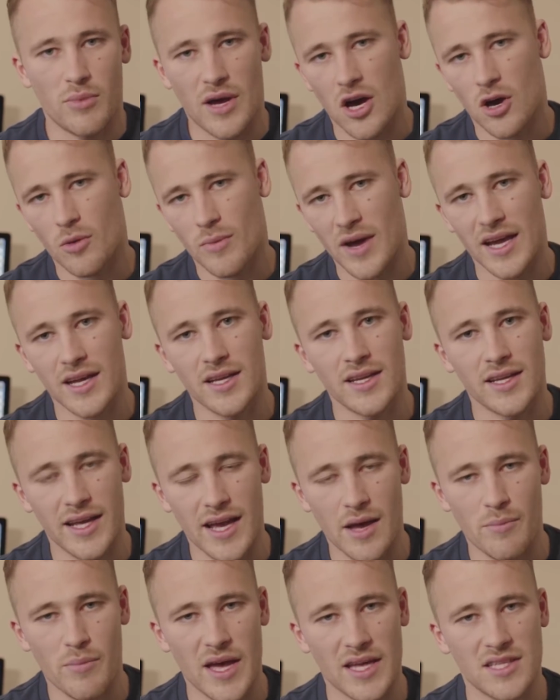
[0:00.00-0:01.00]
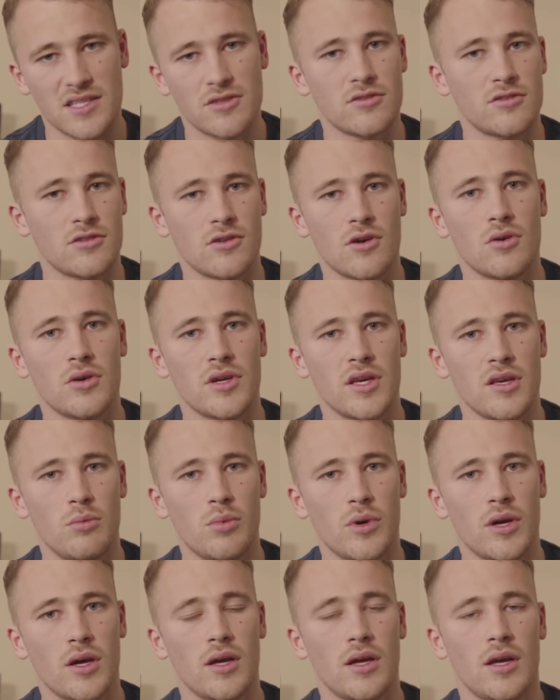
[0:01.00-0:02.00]
How am I going to get better as a
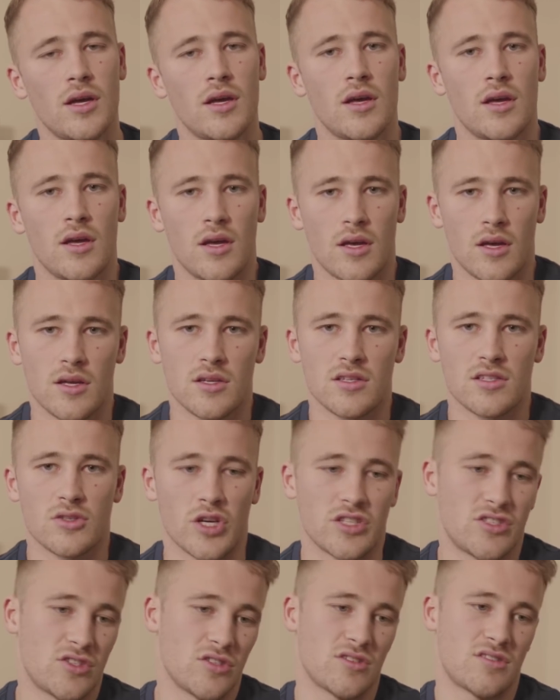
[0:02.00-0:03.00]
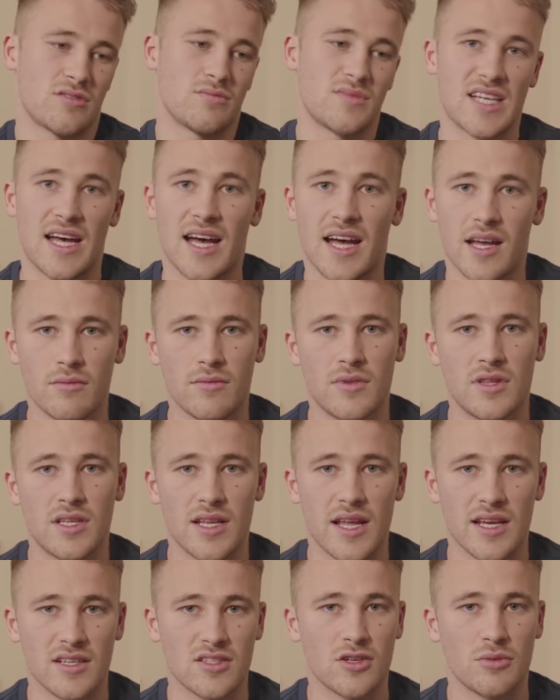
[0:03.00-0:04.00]
goalkeeper? So I took some time. The
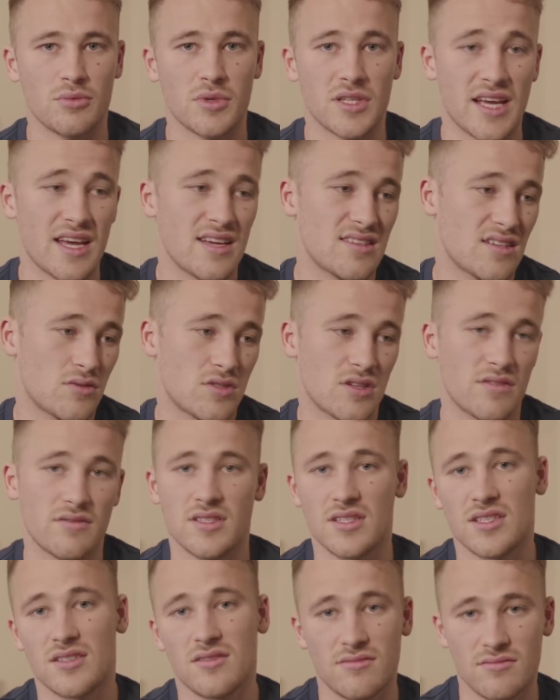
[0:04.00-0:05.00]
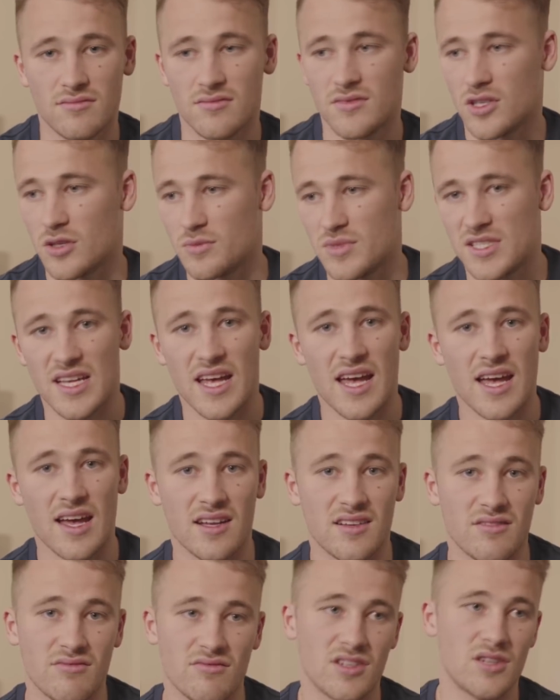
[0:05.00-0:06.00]
next couple of days I was obviously upset. I
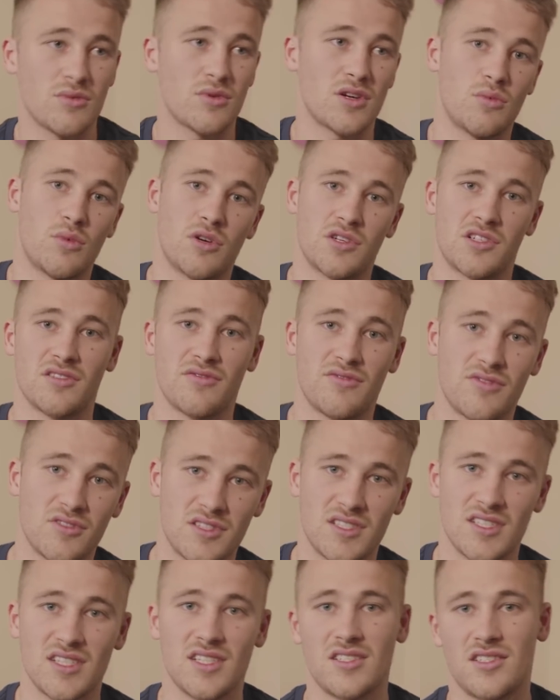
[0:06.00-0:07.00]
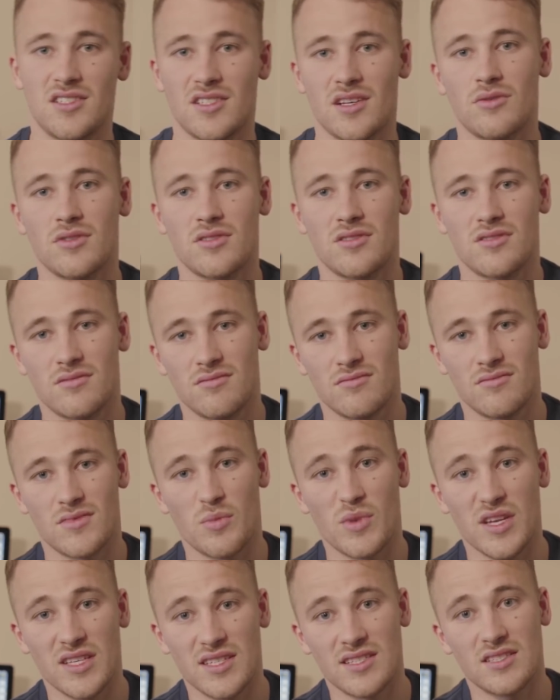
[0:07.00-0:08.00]
didn't really want to watch the footage. I was a
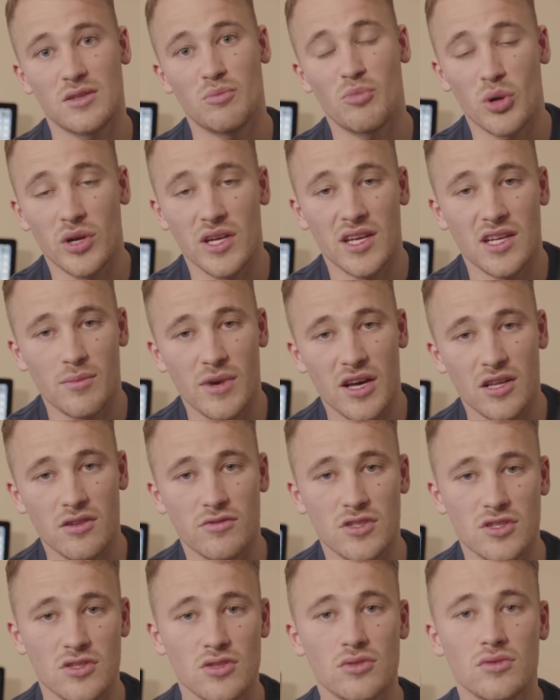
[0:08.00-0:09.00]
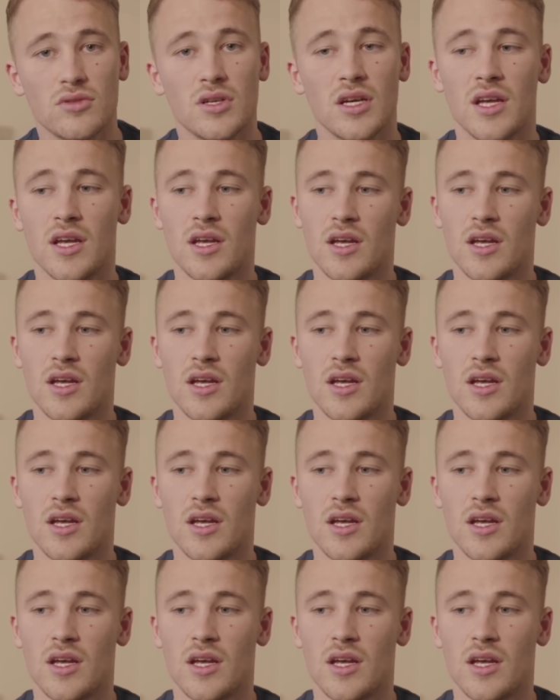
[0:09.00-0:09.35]
bit disappointed about the result.